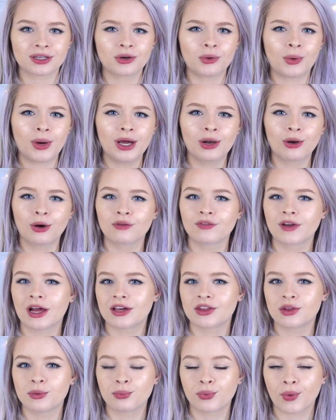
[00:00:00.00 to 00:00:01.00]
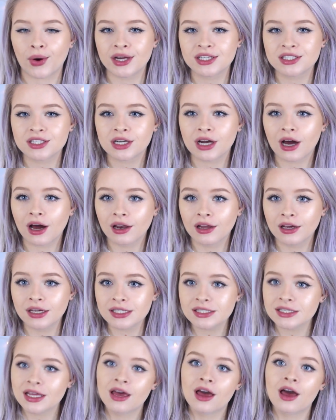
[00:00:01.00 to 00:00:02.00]
quite a lot of the brighter
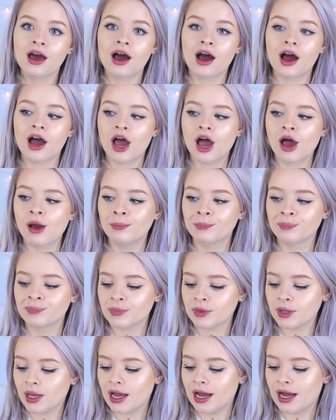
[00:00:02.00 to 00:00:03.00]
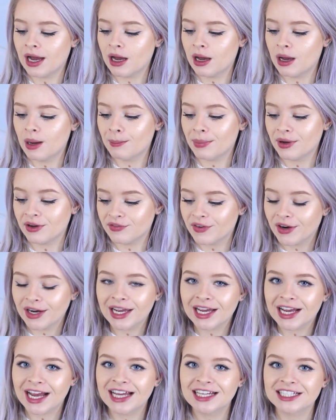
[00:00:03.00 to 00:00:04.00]
colours, but very
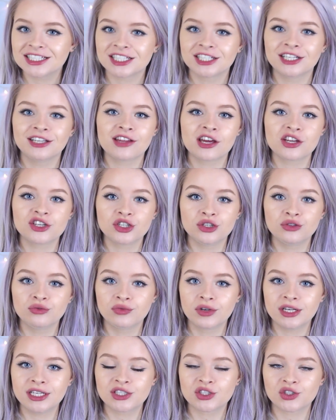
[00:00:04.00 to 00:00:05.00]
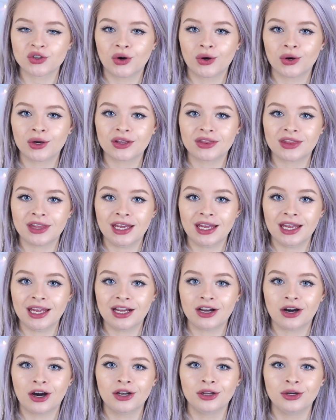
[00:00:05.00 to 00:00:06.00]
occasionally they do restock
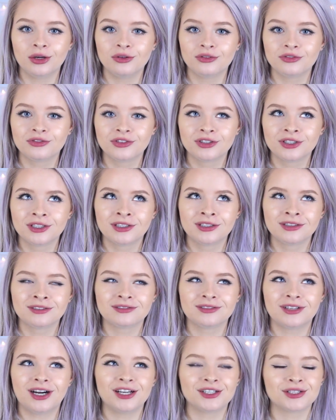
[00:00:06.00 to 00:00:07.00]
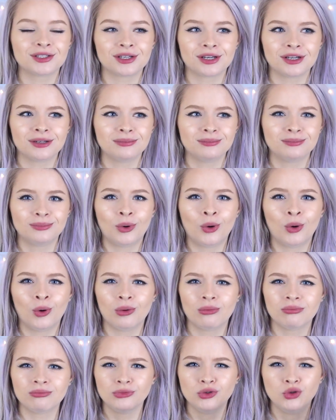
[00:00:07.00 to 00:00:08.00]
the kind of, I don't know,
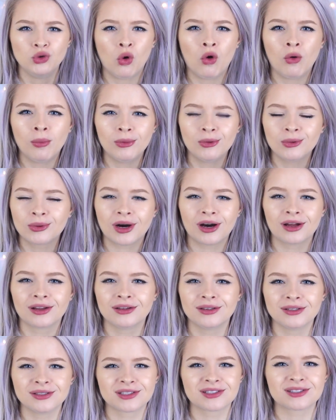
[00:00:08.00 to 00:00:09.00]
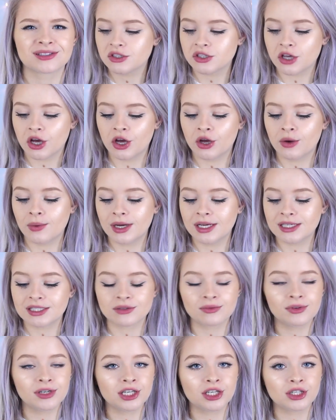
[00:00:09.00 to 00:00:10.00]
more normal colours. So it's
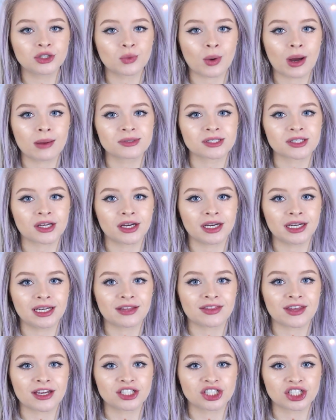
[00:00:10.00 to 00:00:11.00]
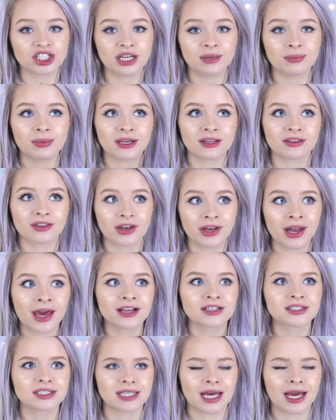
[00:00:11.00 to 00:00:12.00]
a really good website. They ship the
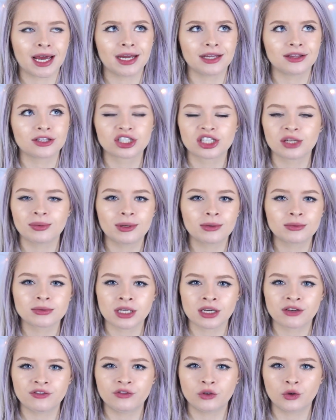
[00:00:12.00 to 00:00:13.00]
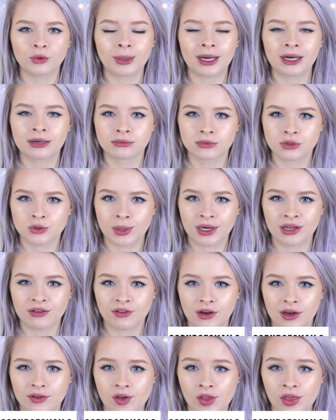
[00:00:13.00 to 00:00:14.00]
next day. The shipping was
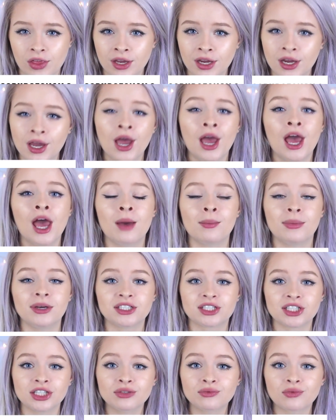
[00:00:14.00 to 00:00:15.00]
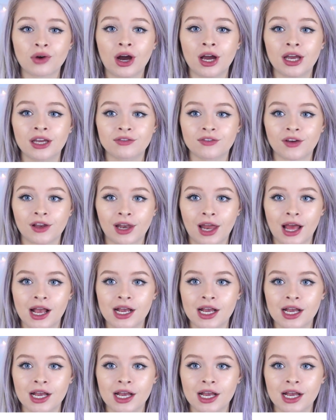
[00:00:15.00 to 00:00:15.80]
£4.25, I think, but it did arrive at